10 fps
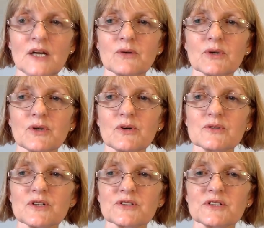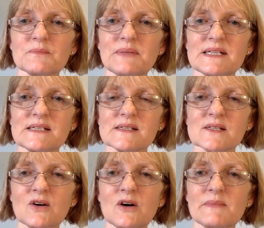Recall Dr.
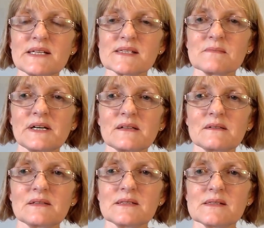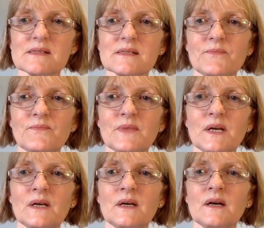Besant's comments about this.
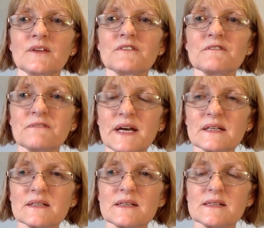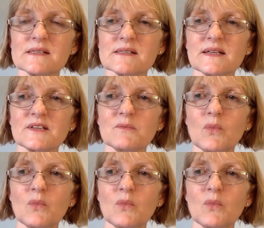The fact is that the